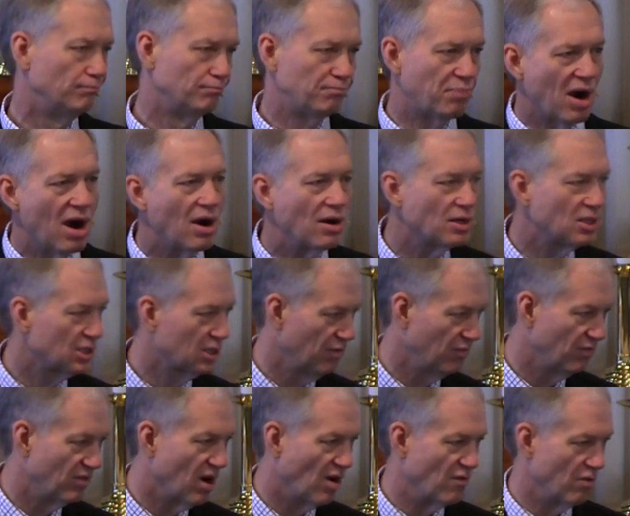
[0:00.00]
parts
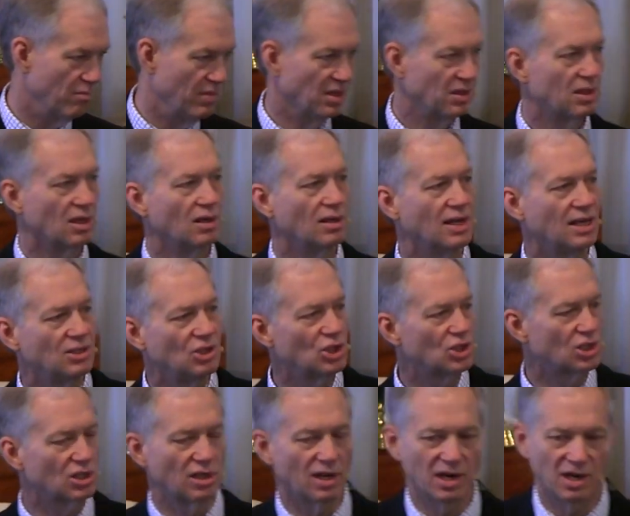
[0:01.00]
of government, the
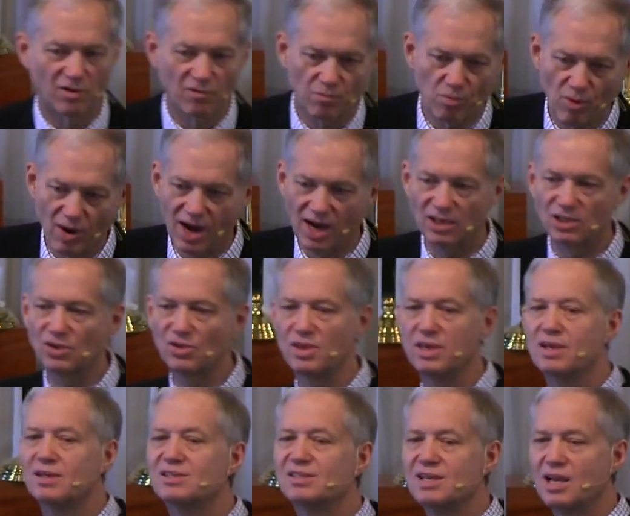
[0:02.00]
legislative branch, the
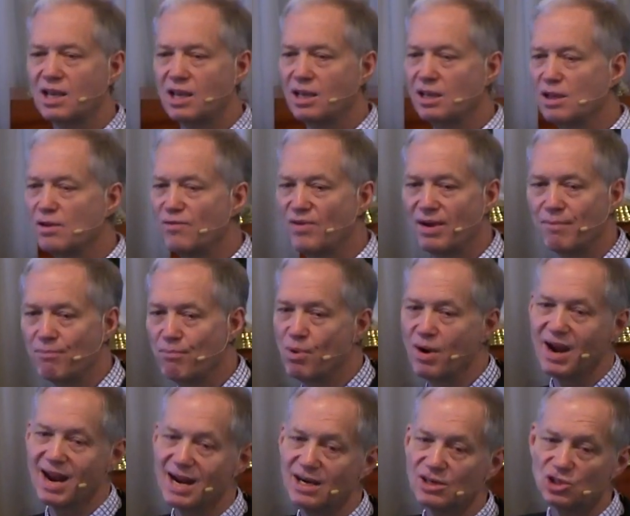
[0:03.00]
executive
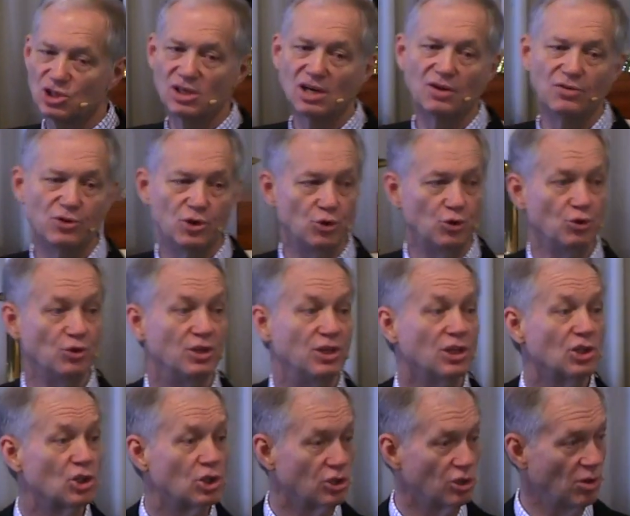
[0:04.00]
branch, and the
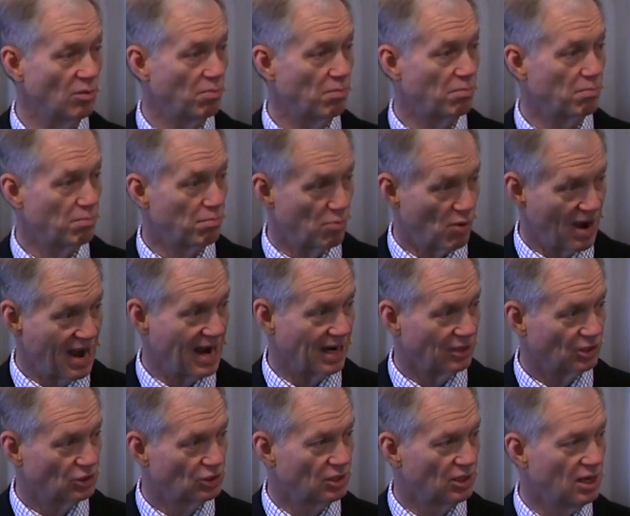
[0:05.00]
judicial
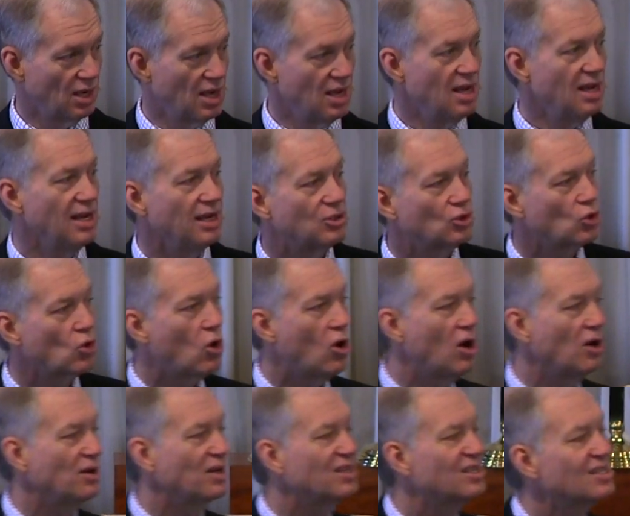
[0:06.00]
branch. It's
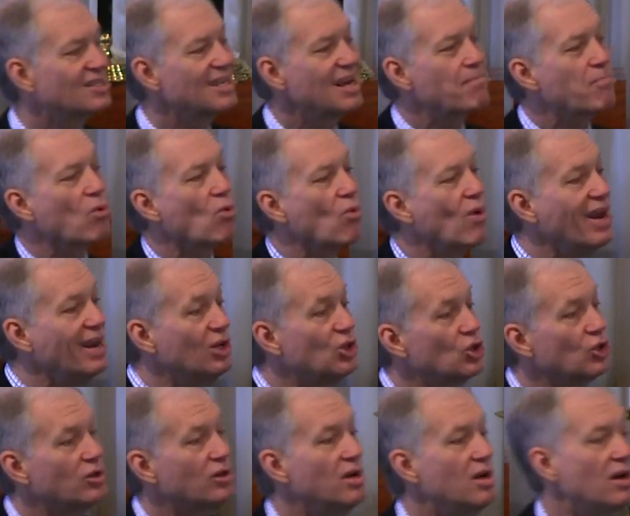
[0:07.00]
called a separation